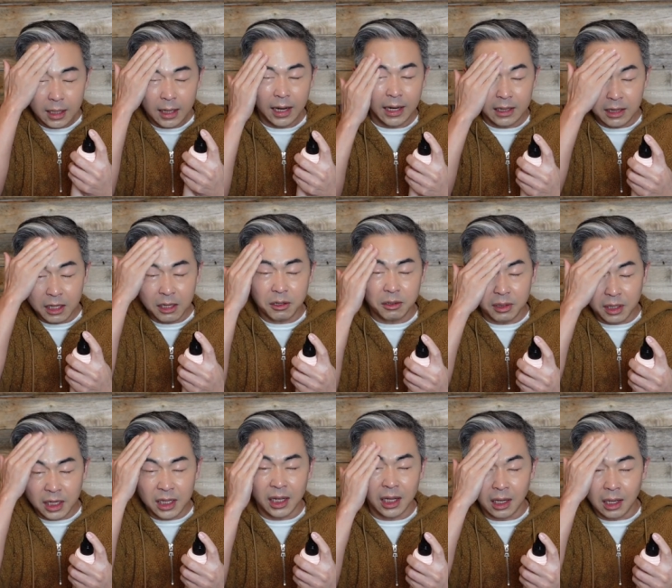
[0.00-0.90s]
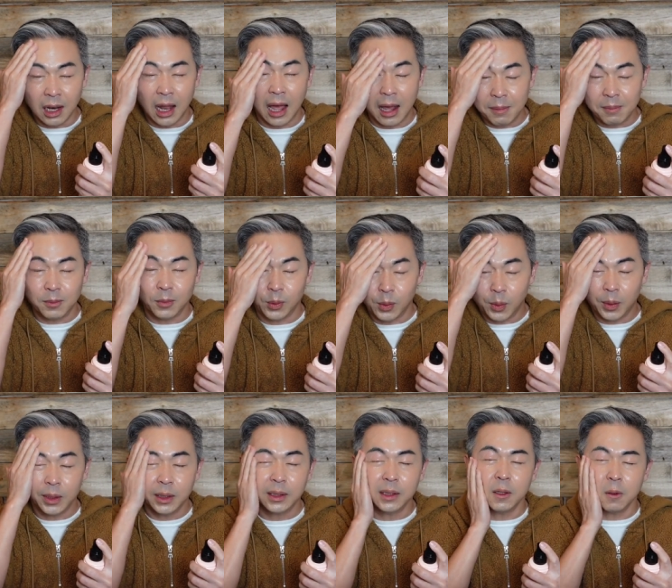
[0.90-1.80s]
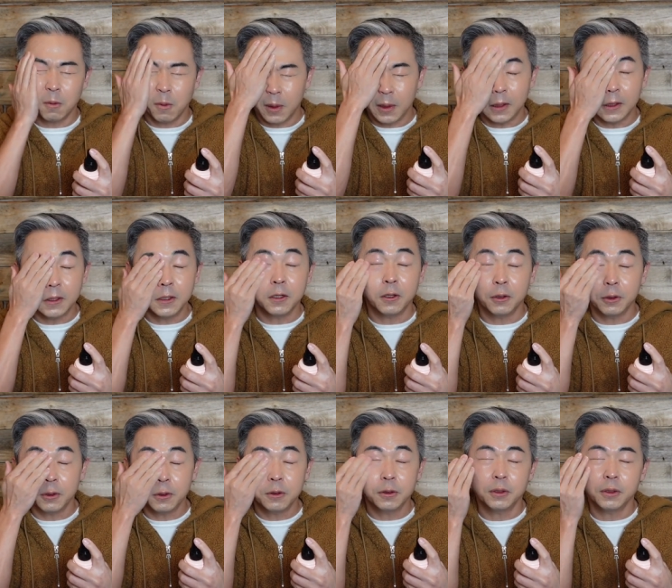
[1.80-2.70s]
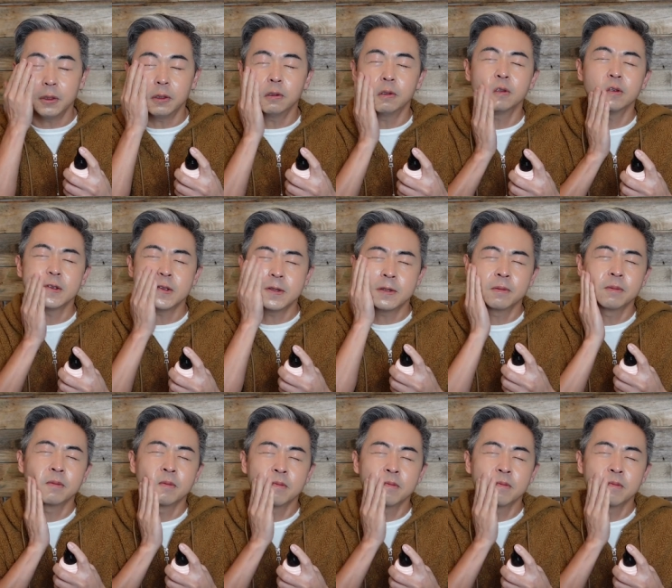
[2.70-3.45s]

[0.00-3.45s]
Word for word: I think you need a lot more than what I told you to use.